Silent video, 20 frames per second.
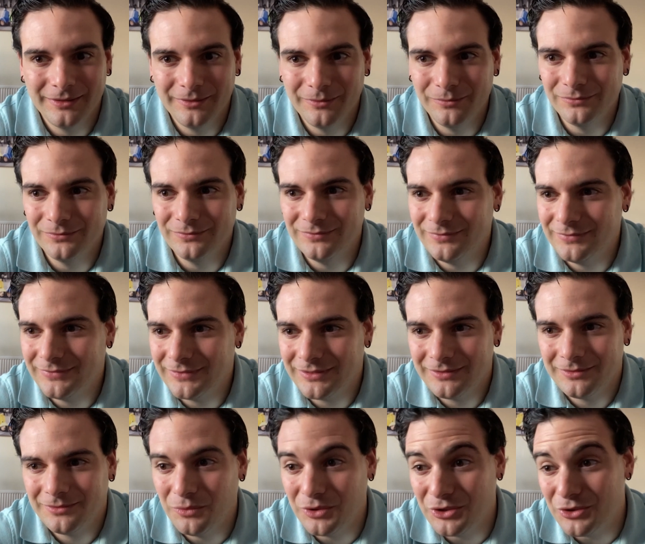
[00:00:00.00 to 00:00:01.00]

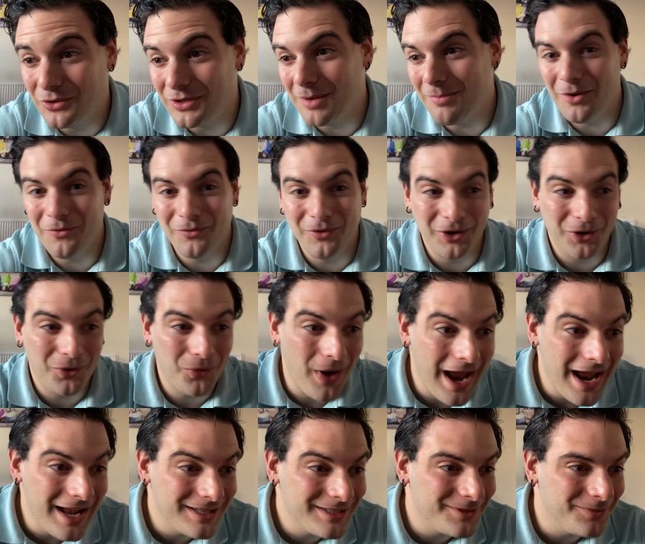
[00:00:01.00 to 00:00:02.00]
We talk about
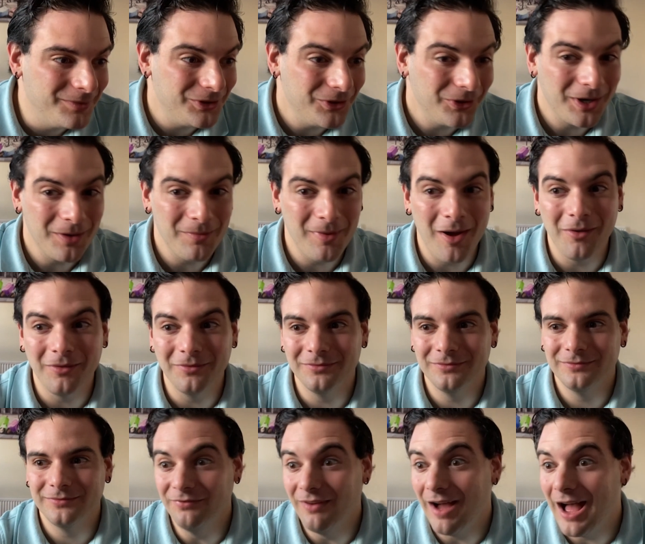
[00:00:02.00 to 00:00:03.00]
regrets. We talk about
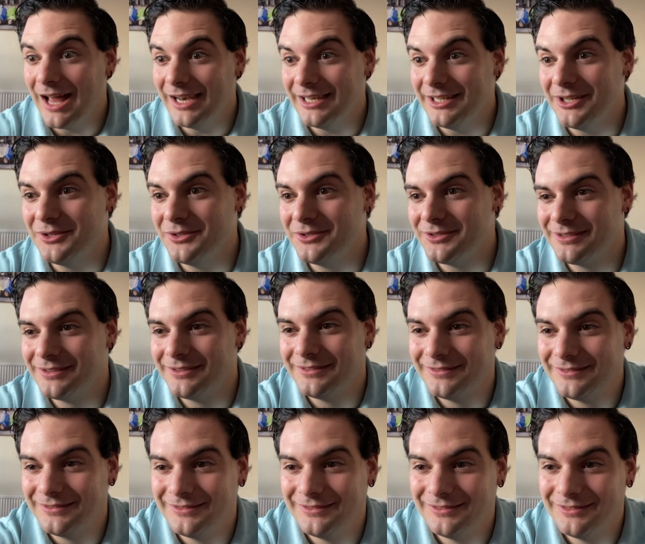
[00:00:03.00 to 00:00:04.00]
values.
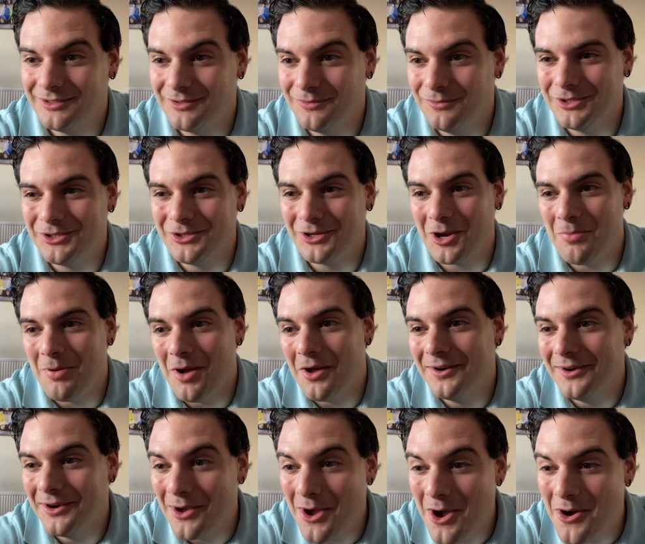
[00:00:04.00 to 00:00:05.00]
We talk
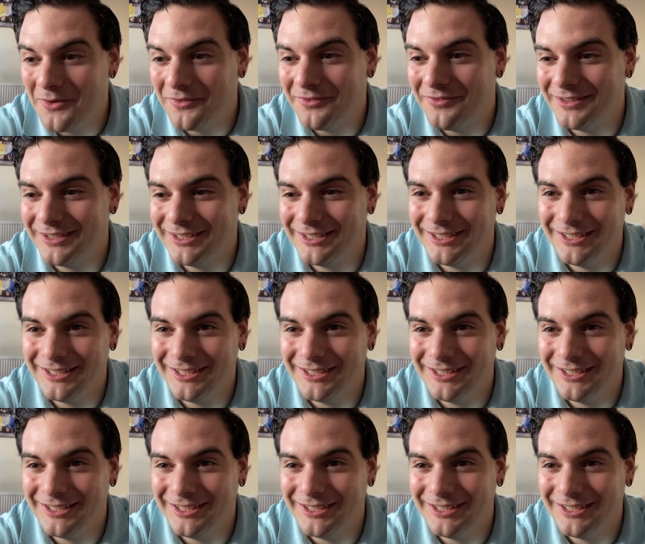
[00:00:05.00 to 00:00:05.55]
about love.